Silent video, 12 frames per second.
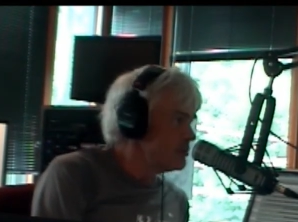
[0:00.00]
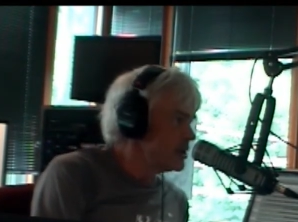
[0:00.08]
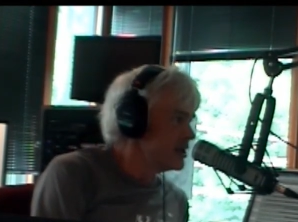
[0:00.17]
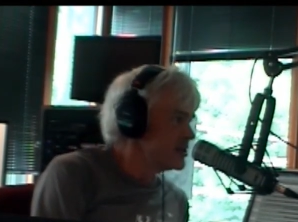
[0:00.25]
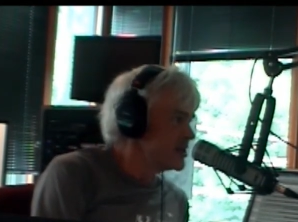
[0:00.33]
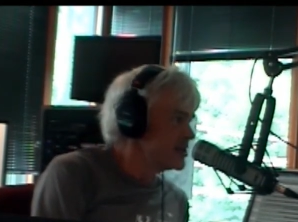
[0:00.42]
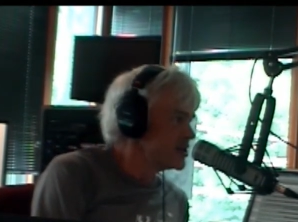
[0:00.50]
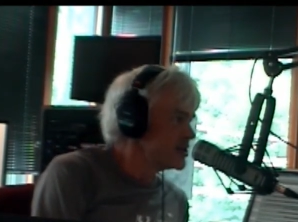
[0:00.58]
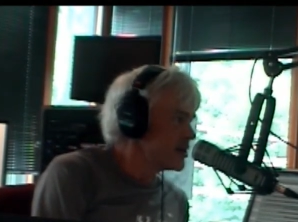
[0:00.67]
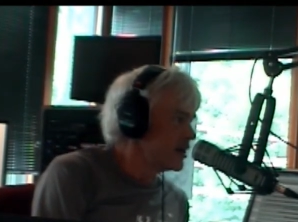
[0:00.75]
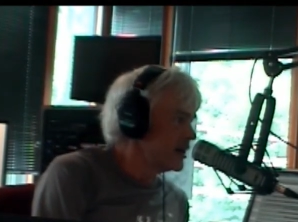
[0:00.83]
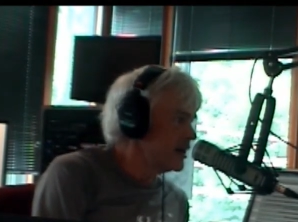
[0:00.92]
Because this is,
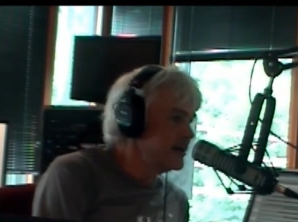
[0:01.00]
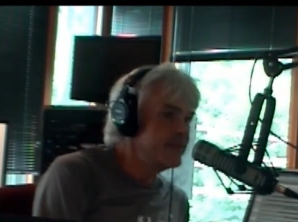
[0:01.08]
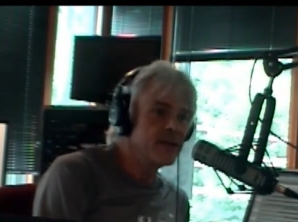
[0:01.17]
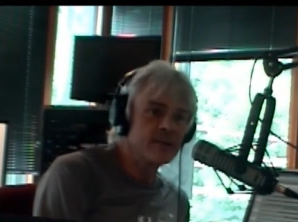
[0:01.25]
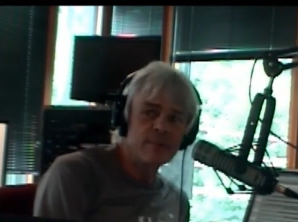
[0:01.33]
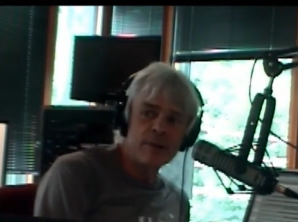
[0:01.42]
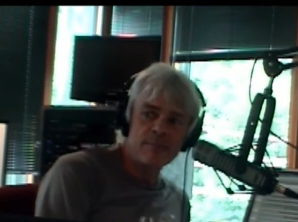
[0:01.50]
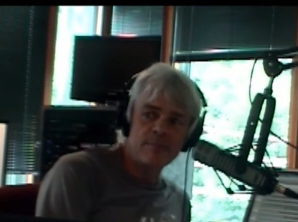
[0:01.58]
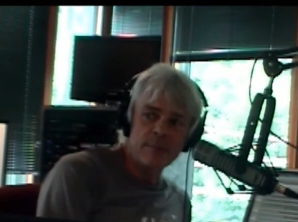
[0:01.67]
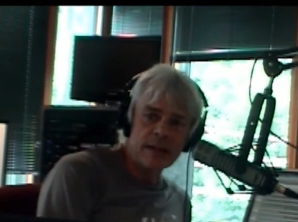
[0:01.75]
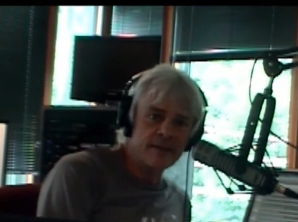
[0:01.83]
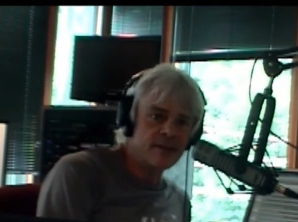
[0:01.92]

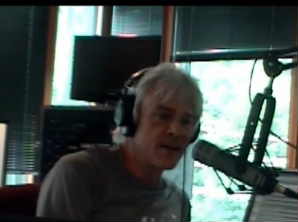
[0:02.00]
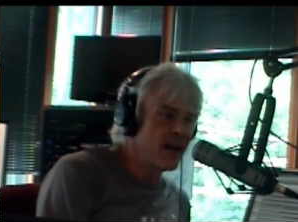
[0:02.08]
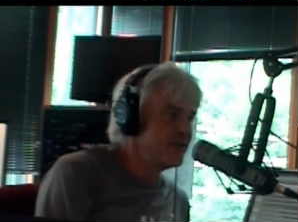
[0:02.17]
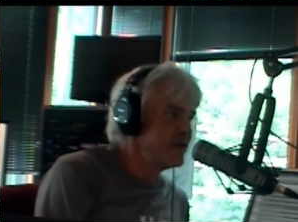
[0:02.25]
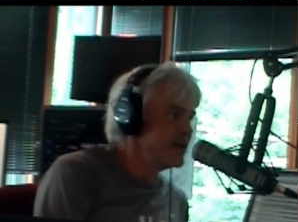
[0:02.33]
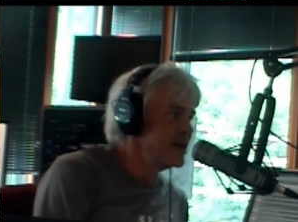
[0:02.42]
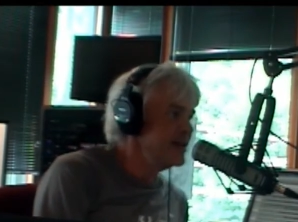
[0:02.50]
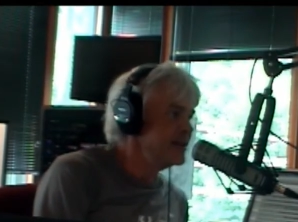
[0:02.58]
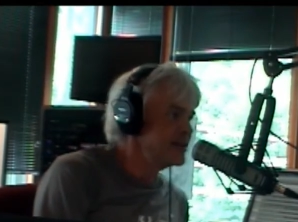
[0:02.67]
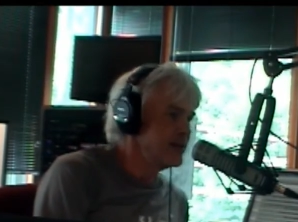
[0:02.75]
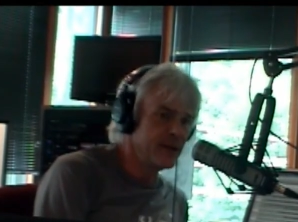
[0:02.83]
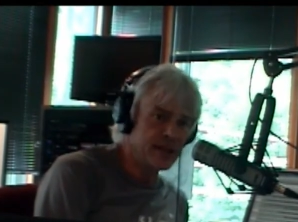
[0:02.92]
it's not a very
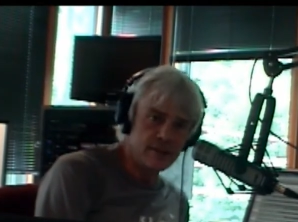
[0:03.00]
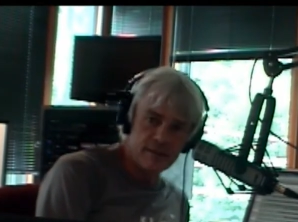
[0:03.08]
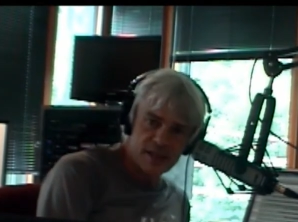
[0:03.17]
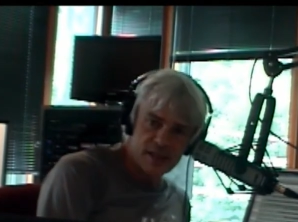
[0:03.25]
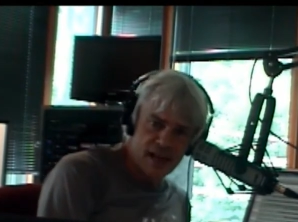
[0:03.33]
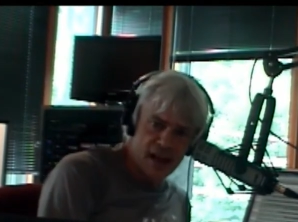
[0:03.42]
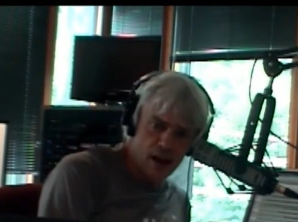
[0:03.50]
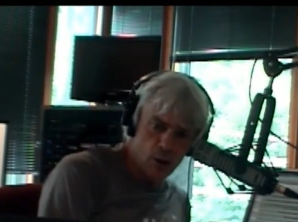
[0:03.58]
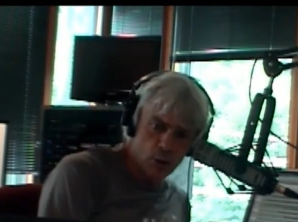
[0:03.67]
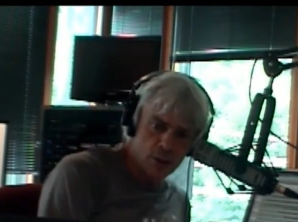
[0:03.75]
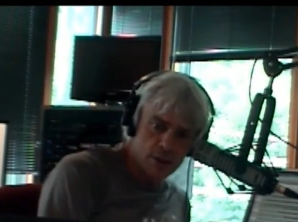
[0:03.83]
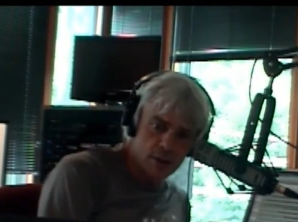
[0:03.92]
intimate
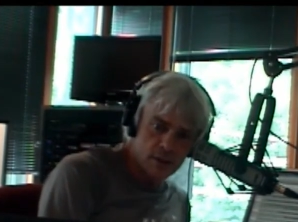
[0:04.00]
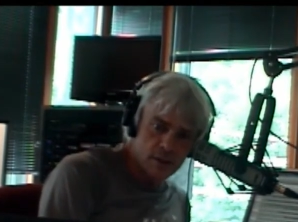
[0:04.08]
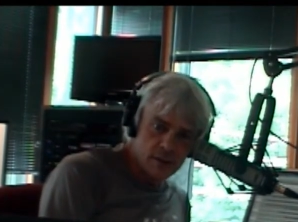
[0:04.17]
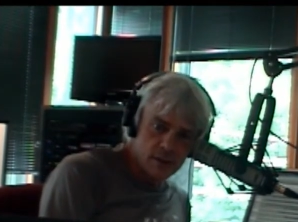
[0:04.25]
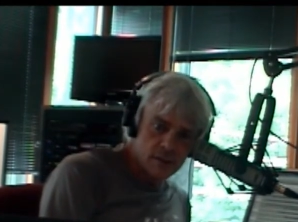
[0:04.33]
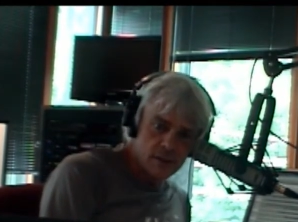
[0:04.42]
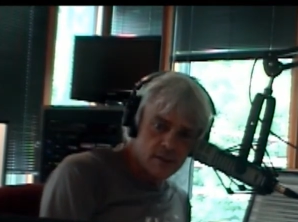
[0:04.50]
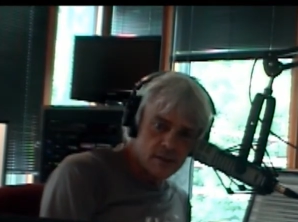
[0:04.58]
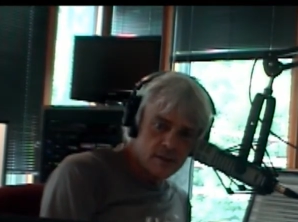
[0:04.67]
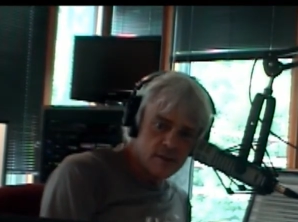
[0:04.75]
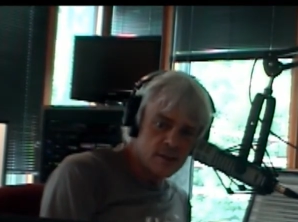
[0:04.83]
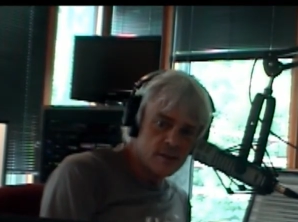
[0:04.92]
sound.
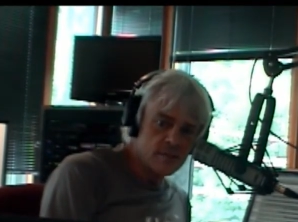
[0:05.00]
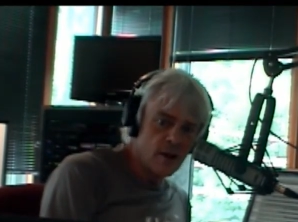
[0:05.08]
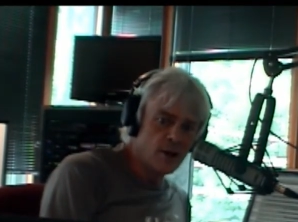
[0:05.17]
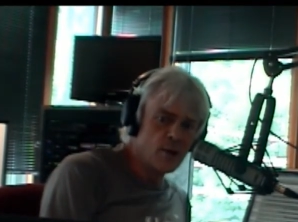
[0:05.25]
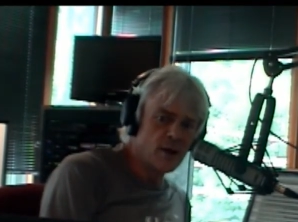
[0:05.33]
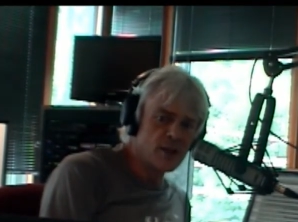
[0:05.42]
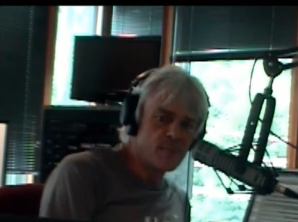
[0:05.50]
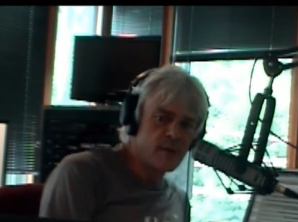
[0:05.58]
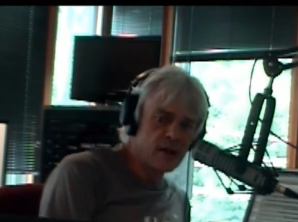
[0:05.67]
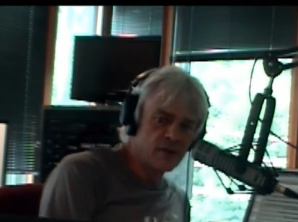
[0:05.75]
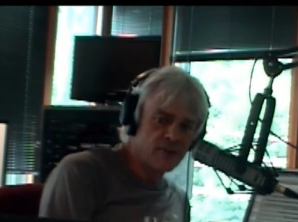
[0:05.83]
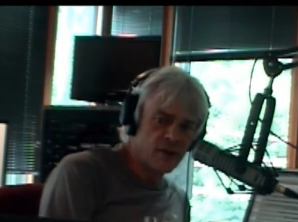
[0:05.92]
Are you on a
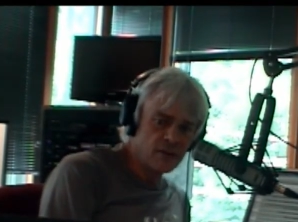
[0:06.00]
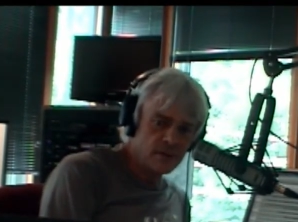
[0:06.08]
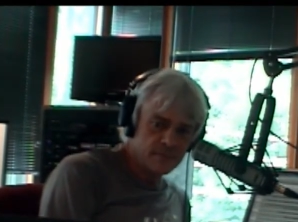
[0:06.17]
speakerphone?